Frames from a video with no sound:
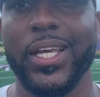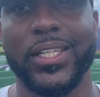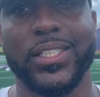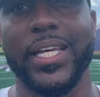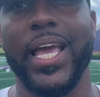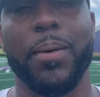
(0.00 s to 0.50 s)

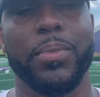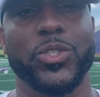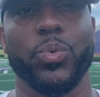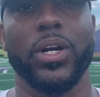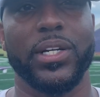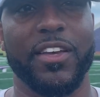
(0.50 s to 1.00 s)
see how much
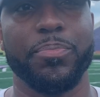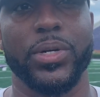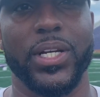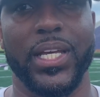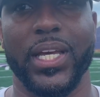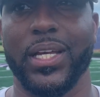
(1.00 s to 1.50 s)
work they
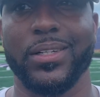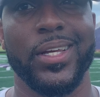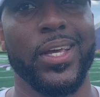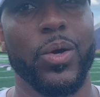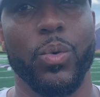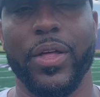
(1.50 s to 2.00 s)
put in,
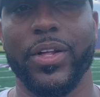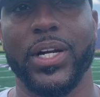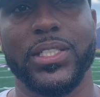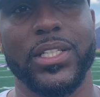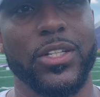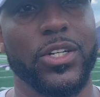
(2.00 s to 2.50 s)
whether
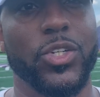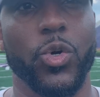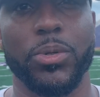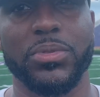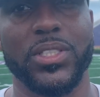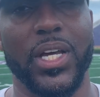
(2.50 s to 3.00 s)
it's in their
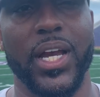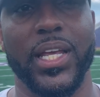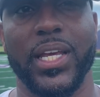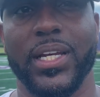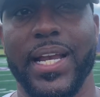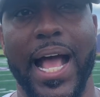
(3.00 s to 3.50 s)
dorm
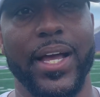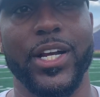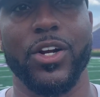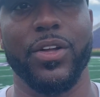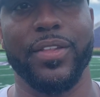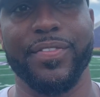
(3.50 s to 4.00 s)
studying and out
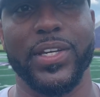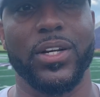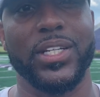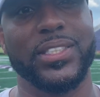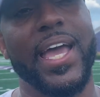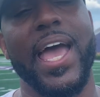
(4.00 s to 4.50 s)
here on the field,
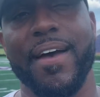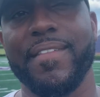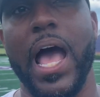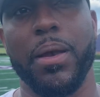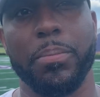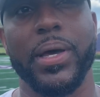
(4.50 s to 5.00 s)
because they have
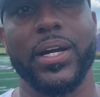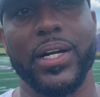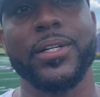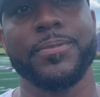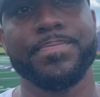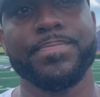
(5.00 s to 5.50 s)
gotten better.
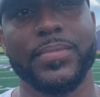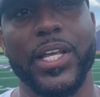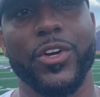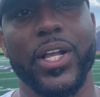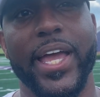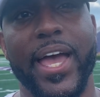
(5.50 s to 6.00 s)
They
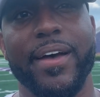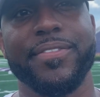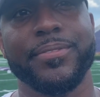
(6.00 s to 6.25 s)
really have.